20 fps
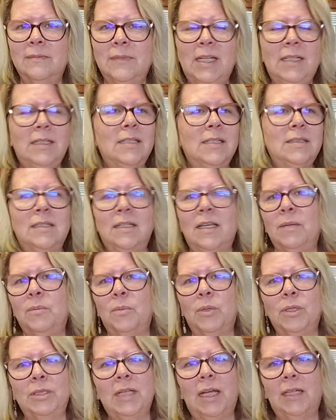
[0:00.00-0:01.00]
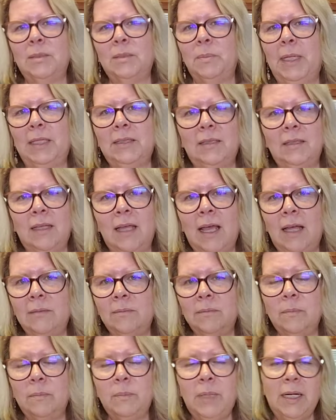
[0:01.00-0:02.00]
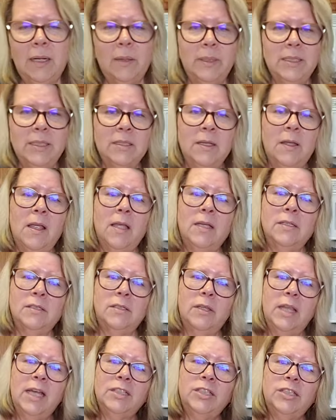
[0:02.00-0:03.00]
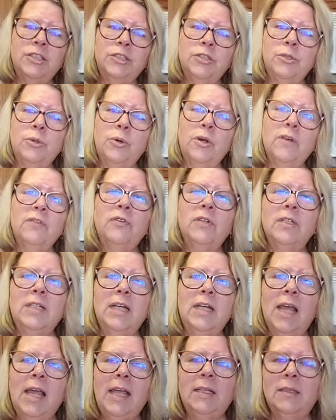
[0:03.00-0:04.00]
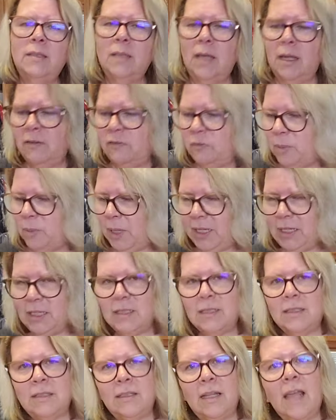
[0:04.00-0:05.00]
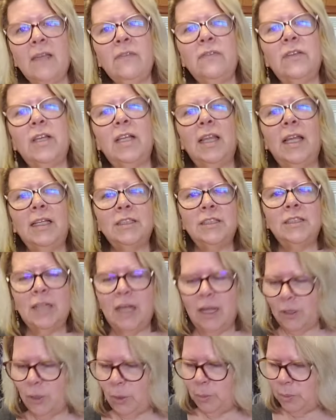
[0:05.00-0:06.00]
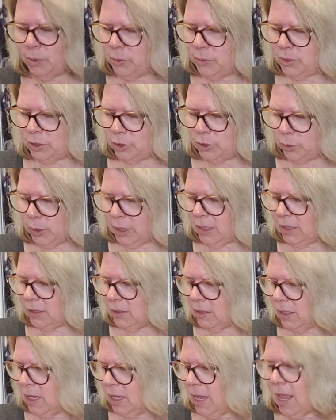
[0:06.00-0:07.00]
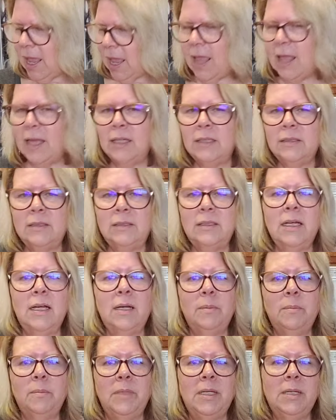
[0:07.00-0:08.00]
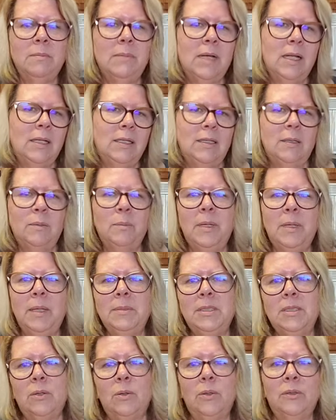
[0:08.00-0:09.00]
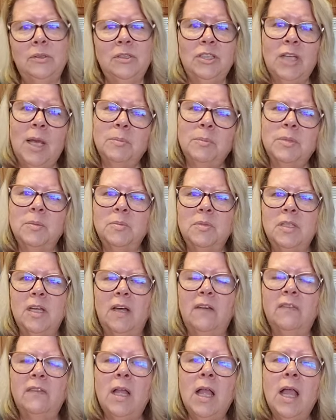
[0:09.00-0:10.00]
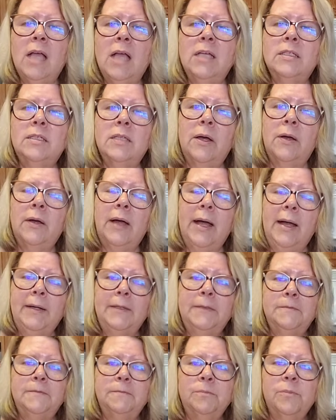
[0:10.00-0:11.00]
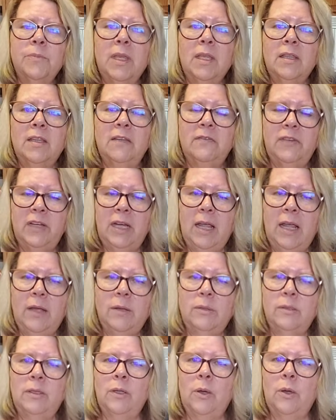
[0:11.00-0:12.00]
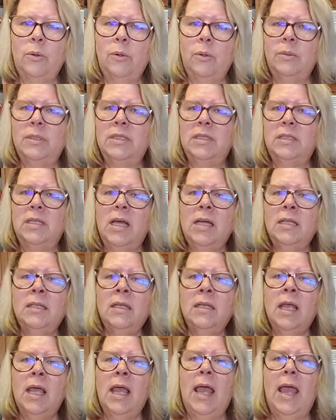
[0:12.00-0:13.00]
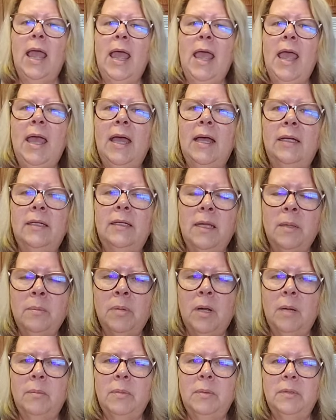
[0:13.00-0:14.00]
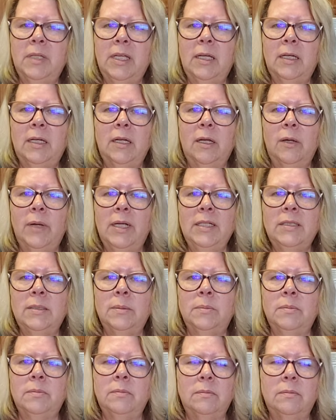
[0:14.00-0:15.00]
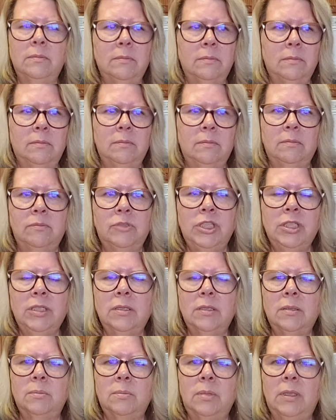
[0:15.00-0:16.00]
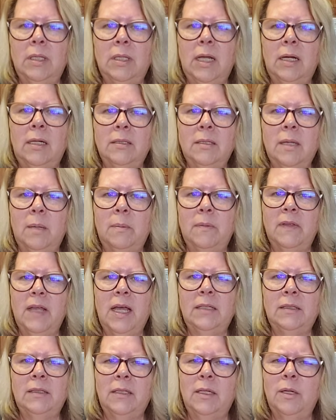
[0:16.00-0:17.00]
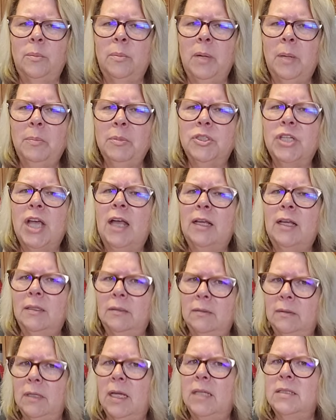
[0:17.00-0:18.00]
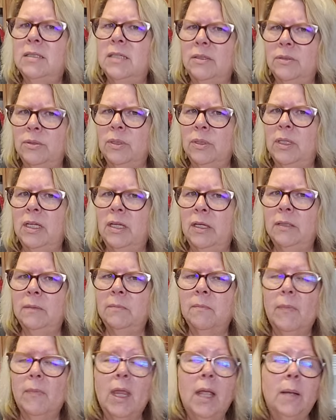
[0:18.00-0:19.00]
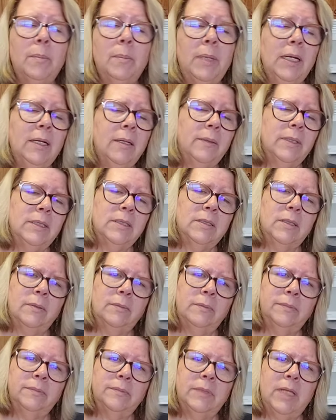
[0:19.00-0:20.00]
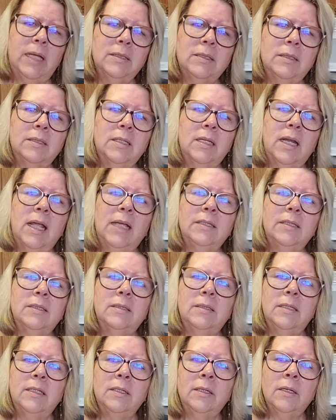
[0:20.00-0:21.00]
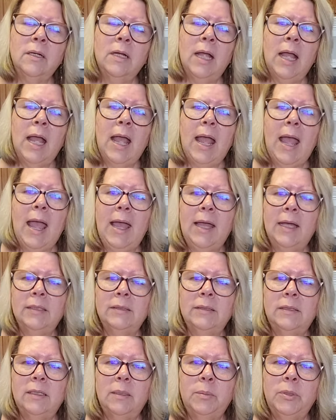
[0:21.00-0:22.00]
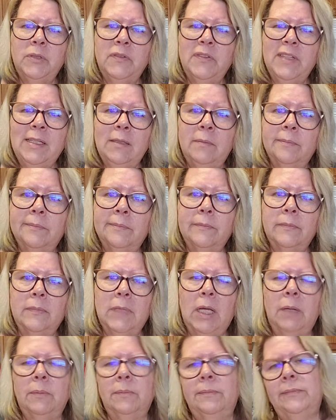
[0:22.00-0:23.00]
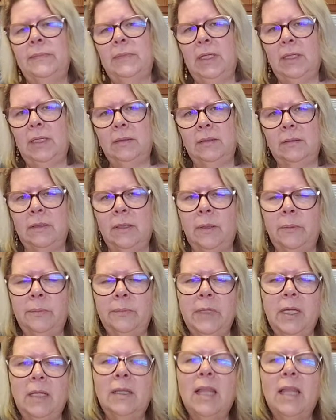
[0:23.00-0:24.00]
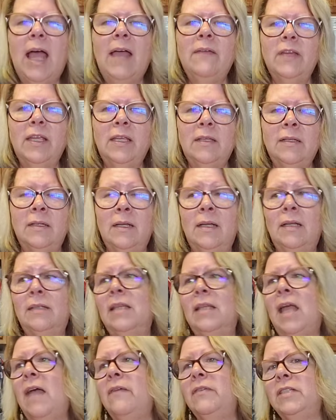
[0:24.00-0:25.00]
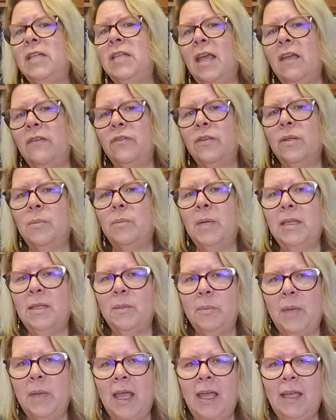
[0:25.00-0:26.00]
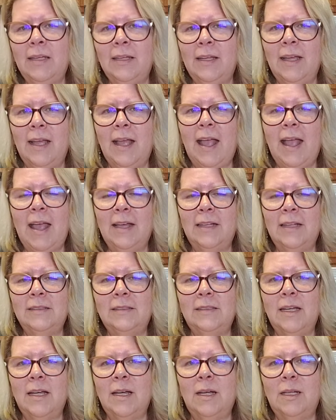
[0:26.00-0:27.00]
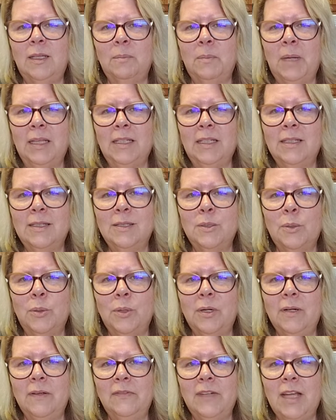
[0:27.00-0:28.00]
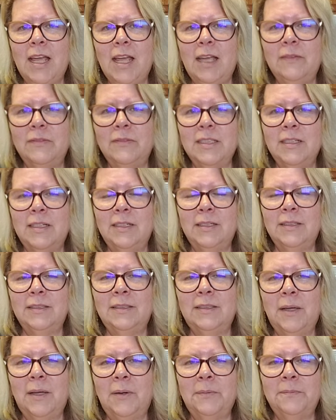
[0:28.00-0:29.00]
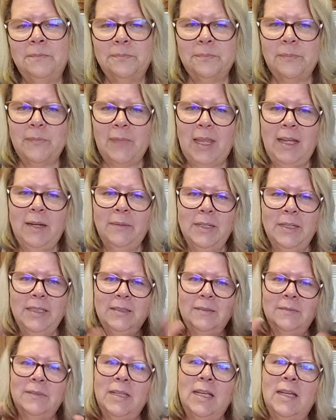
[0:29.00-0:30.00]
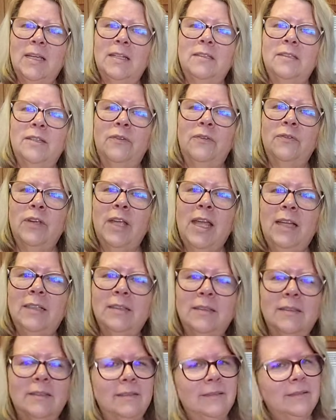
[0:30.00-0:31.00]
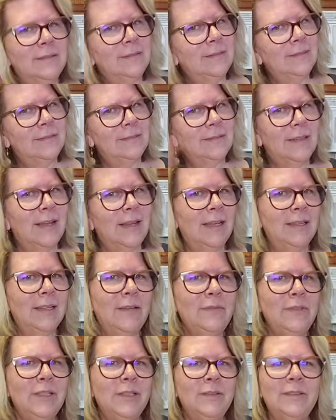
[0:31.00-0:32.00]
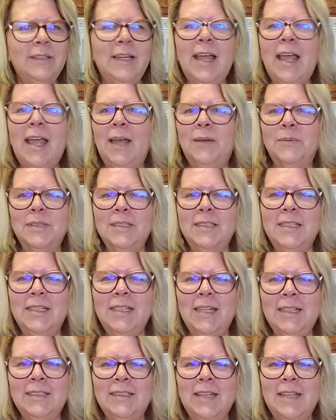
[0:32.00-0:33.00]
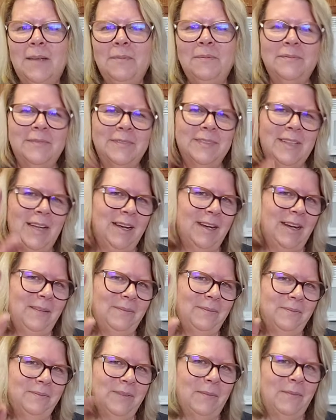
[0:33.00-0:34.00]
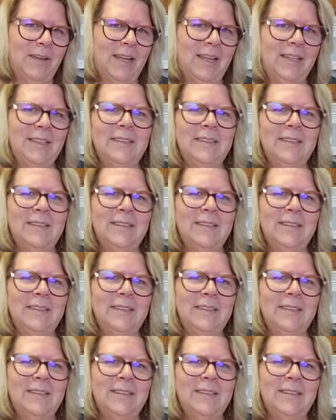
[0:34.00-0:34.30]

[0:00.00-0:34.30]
It doesn't get more Tex-Mex than that. But anyways, so that's your tour for tonight of Penny's knife collection. I hope you enjoyed it. And me and my little babies are going to chop some stuff. So the Fideo Loco is done. And I'm probably going to grate some cheese and put that on top of that. Pepper jack. That sounds really good. But anyway, so that's tonight's dinner and movie. No. So live a day for the month of May. And my little tour of knives. So anyways, don't forget, I love you. And we'll see you next time. All right. Bye-bye.